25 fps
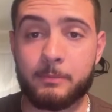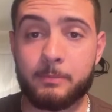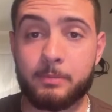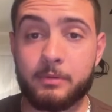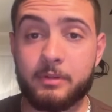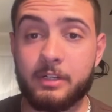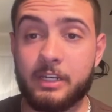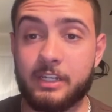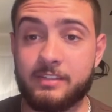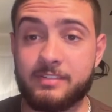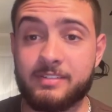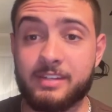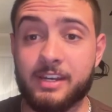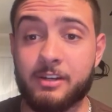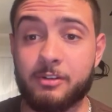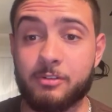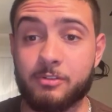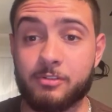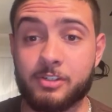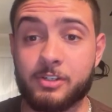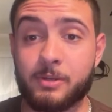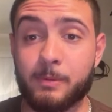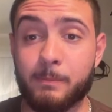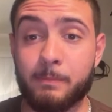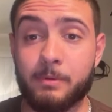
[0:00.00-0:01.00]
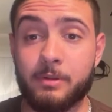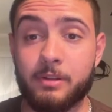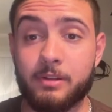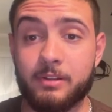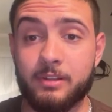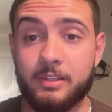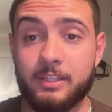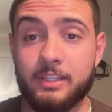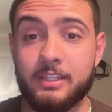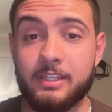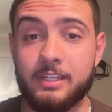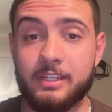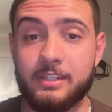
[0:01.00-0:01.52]
Bernie Sanders
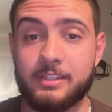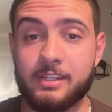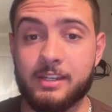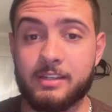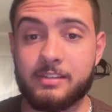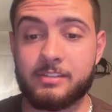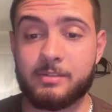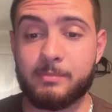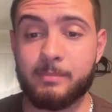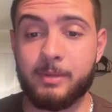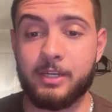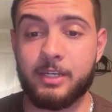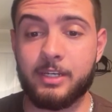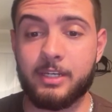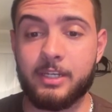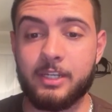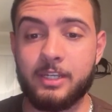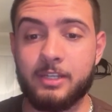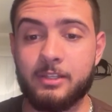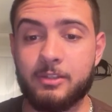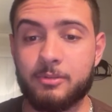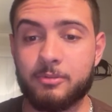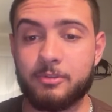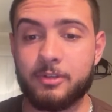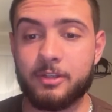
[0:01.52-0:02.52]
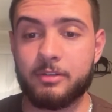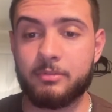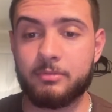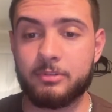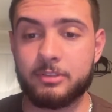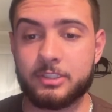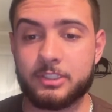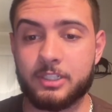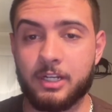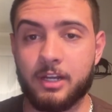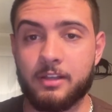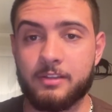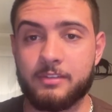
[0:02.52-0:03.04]
completely decimated Hillary in
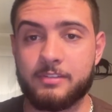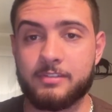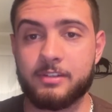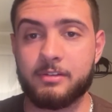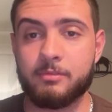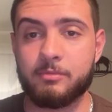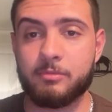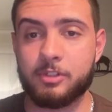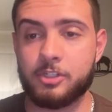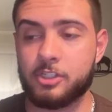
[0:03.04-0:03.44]
Wisconsin,